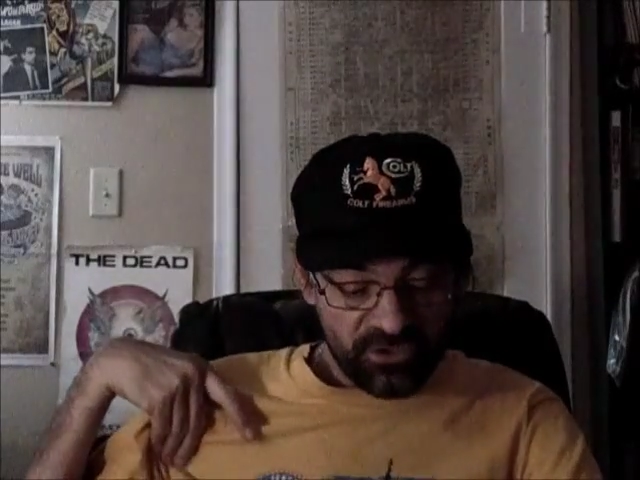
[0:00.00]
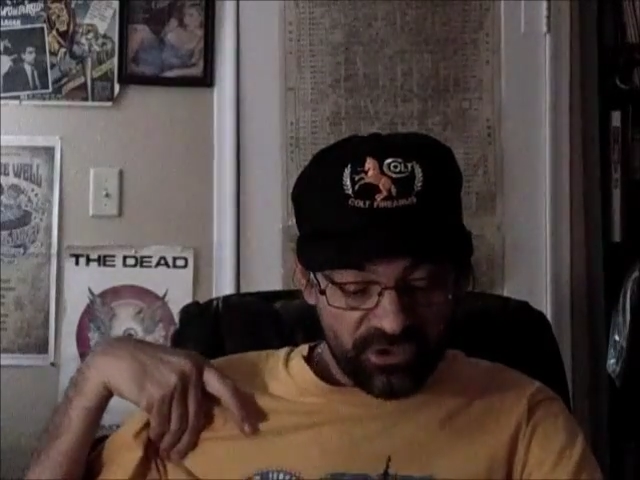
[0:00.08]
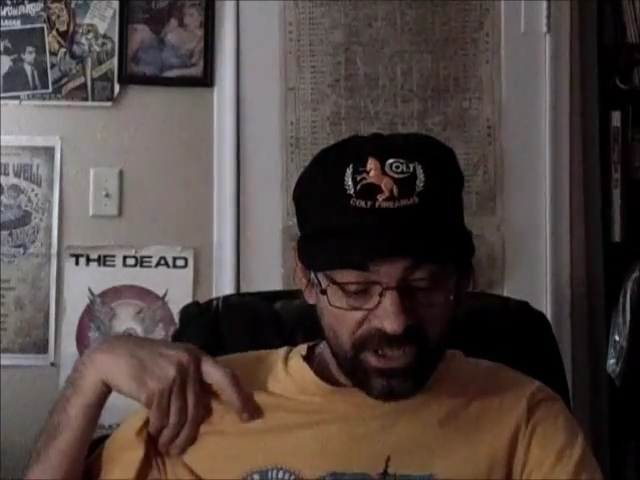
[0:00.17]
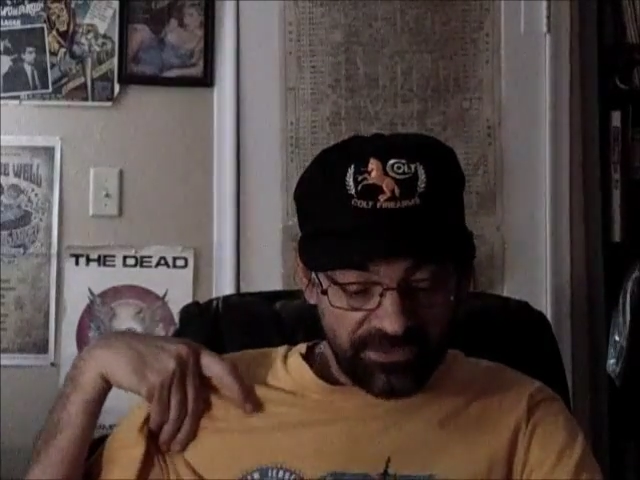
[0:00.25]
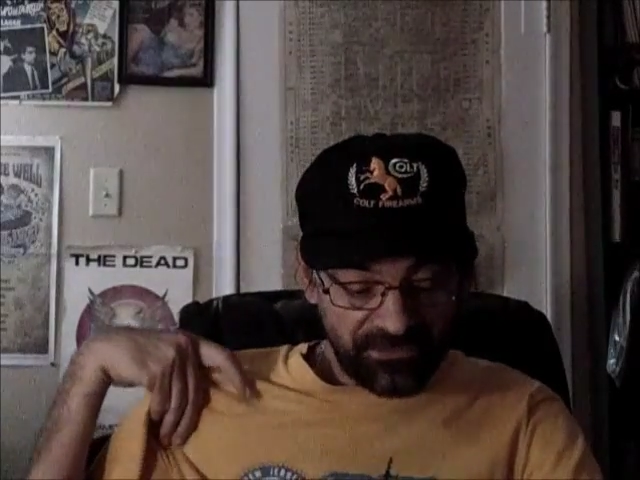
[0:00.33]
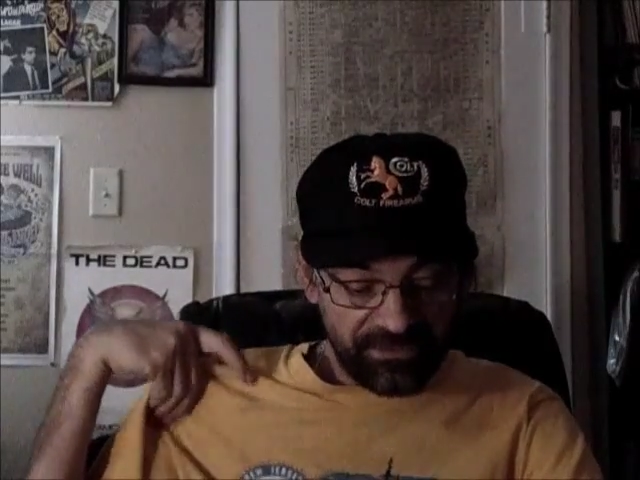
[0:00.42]

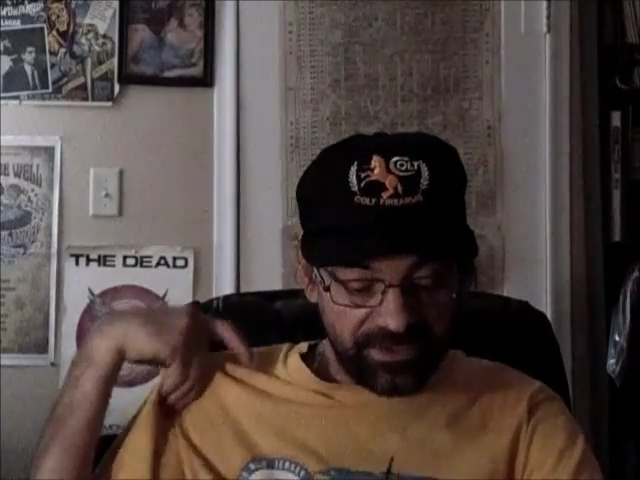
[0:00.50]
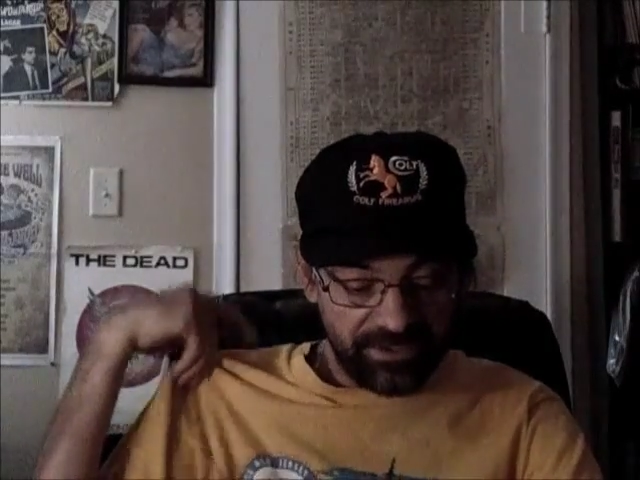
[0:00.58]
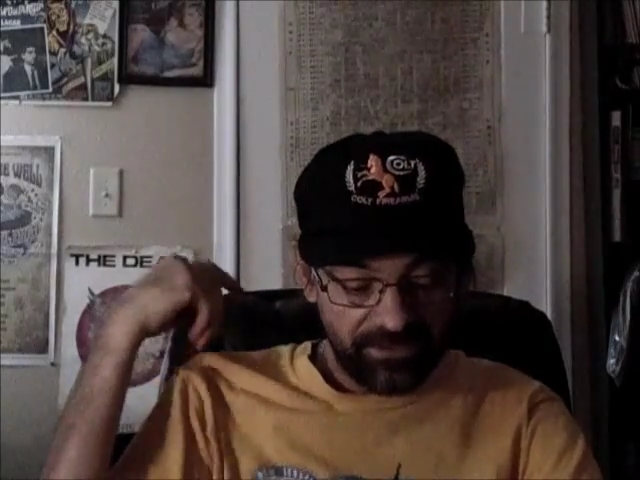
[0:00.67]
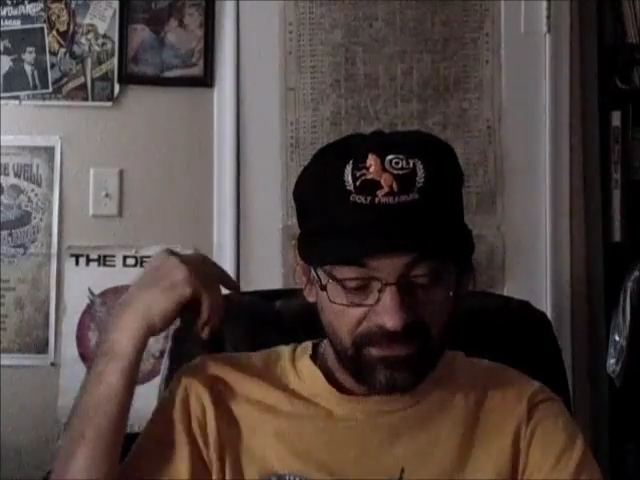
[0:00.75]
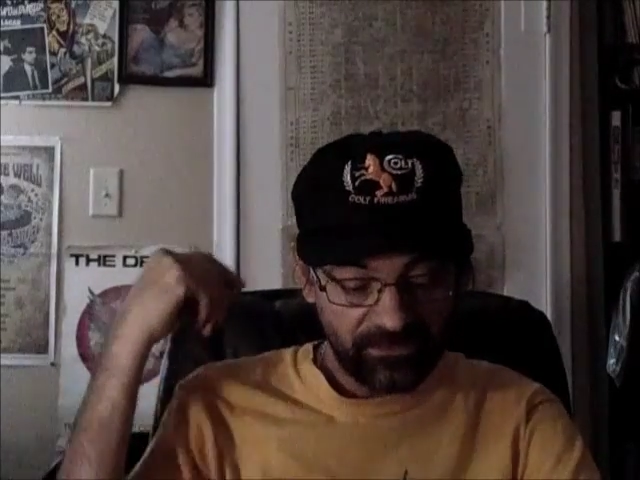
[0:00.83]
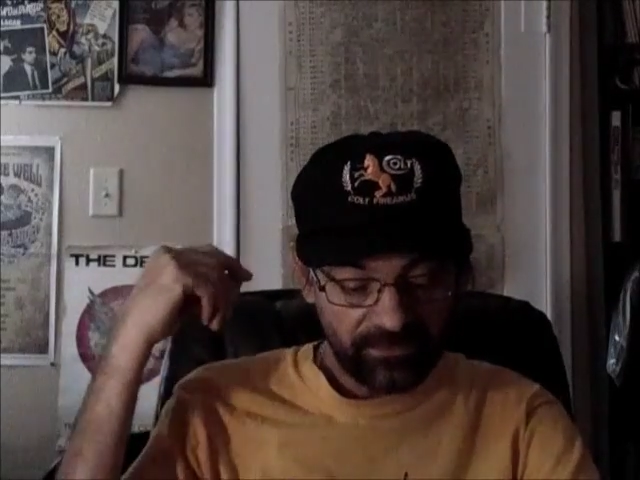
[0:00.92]

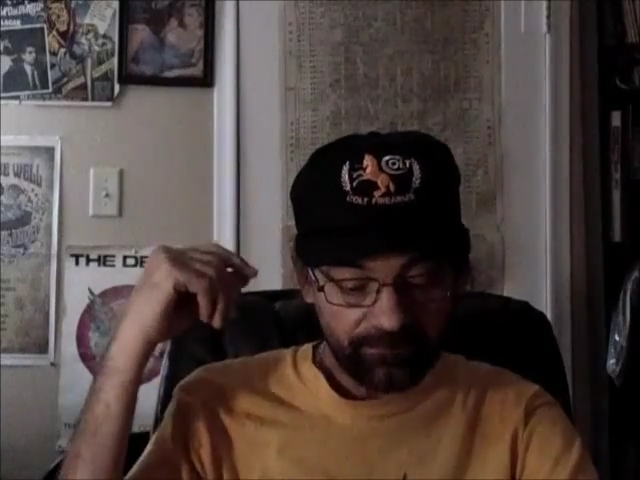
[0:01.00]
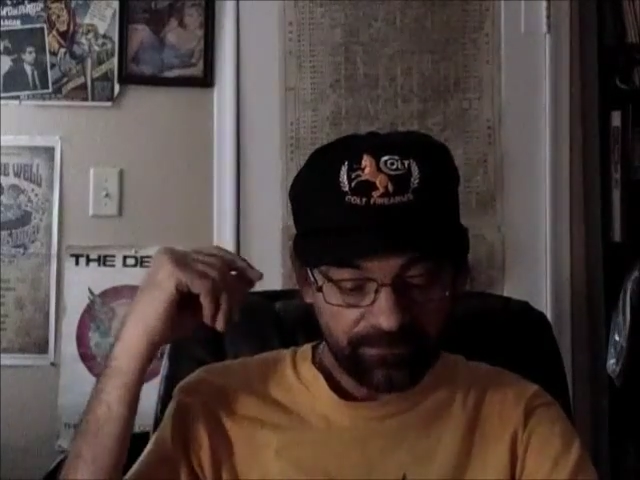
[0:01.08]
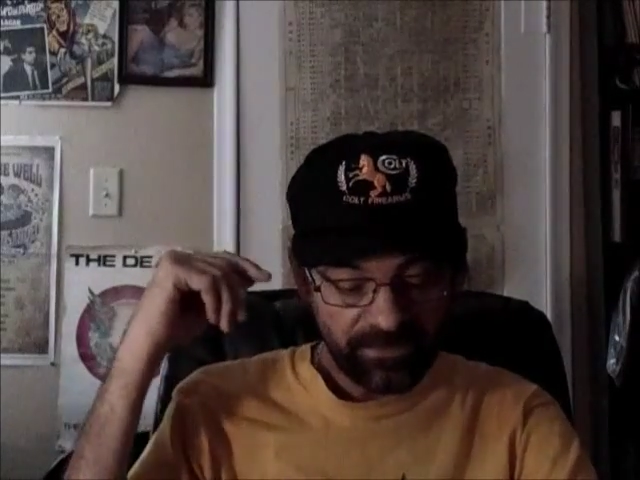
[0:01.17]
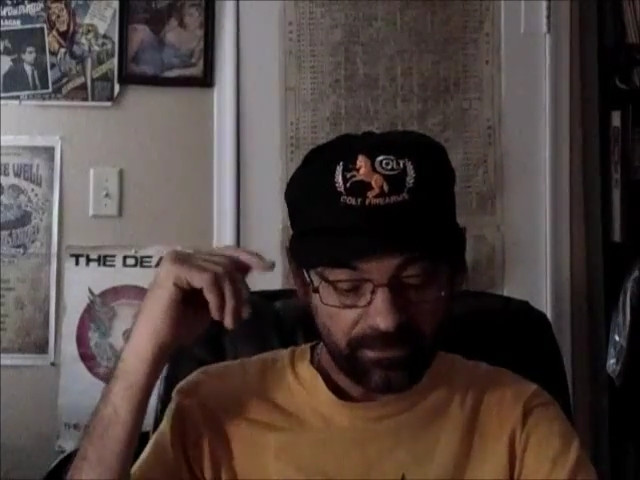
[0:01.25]
justice.